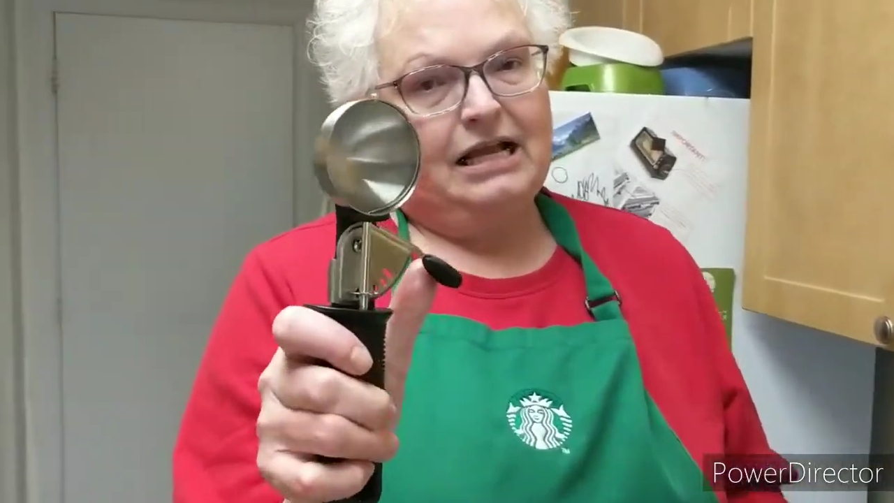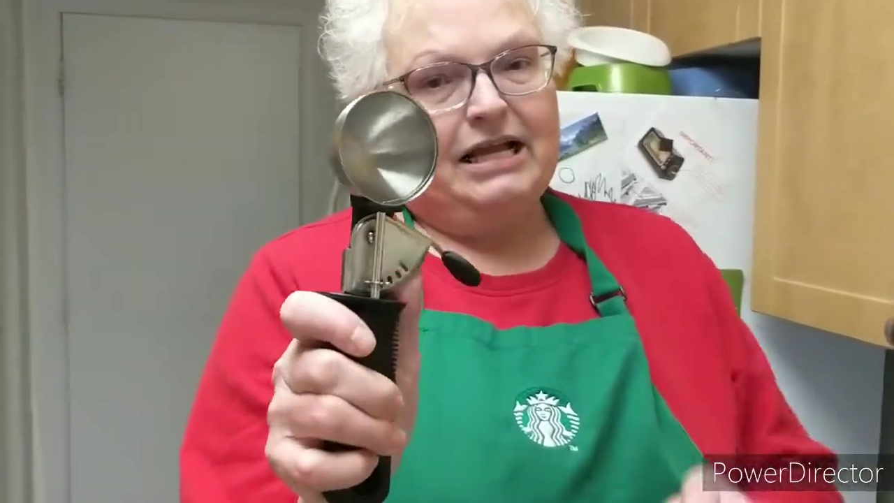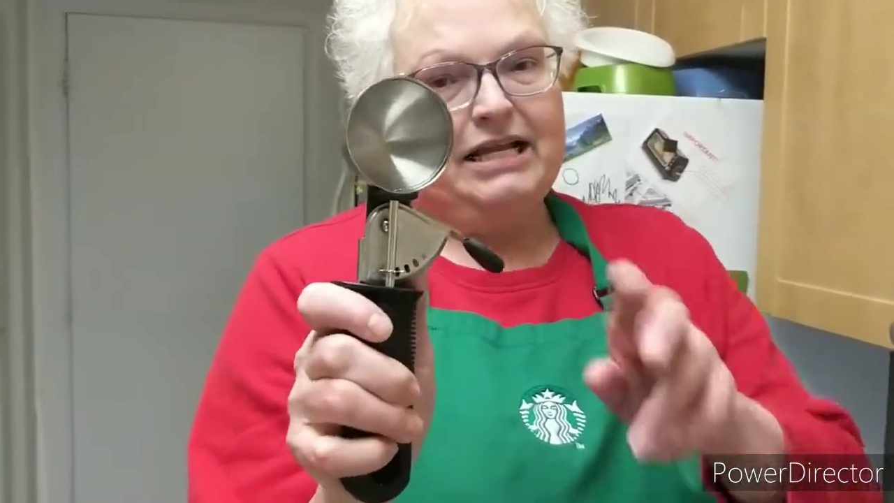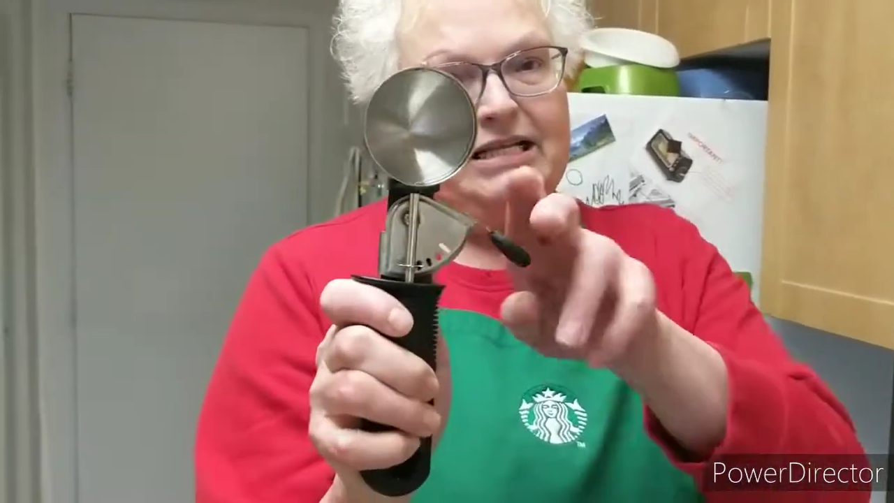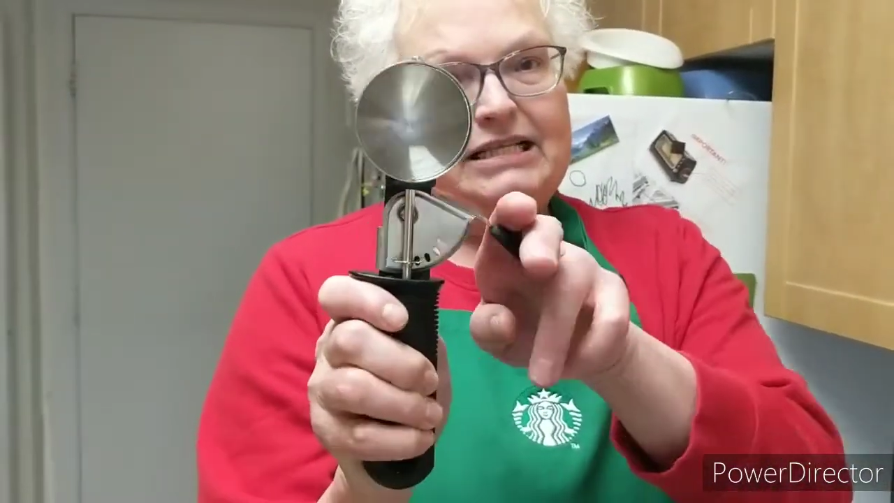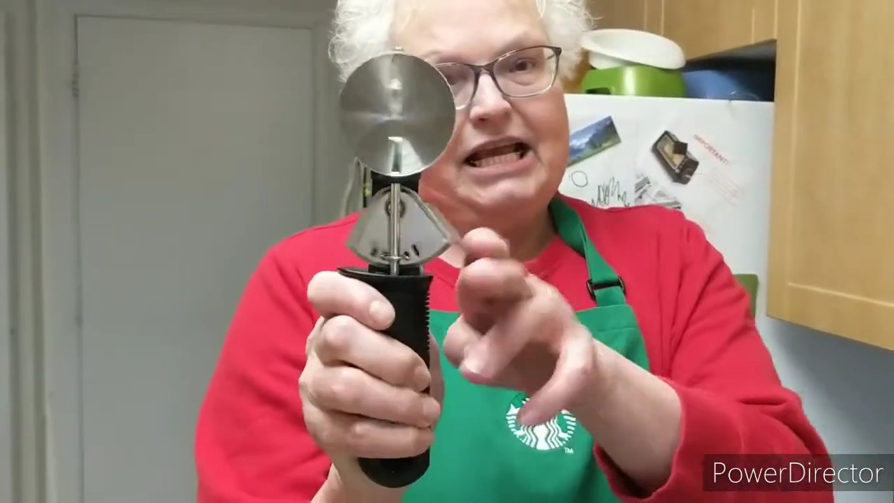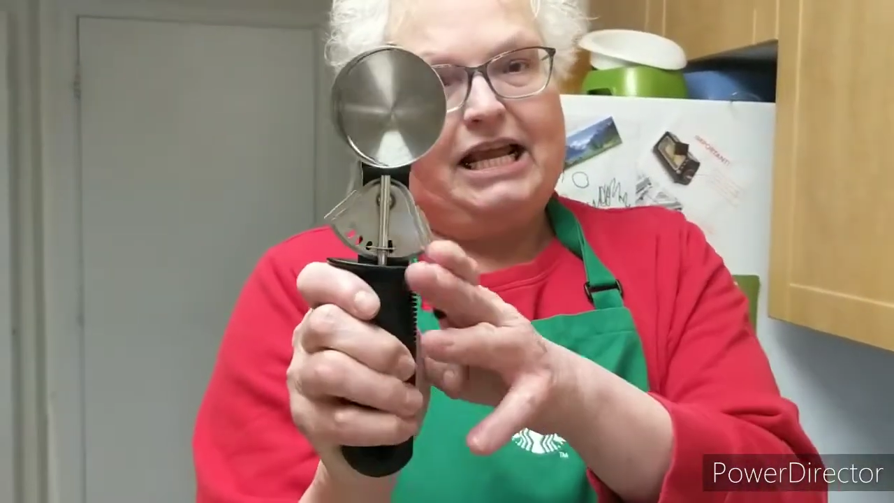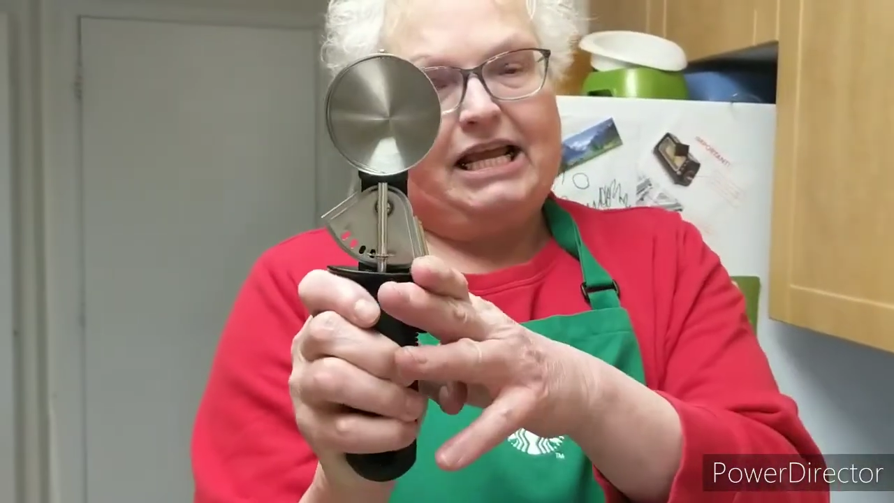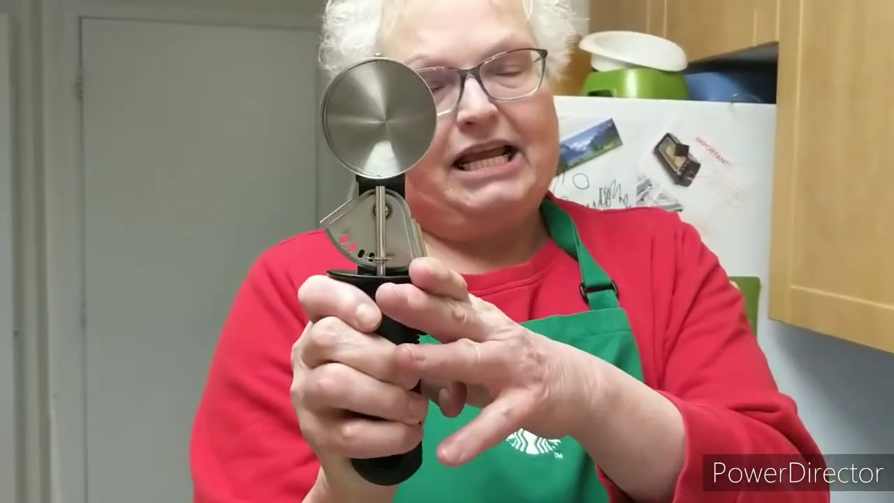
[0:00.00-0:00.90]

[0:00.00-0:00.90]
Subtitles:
It is a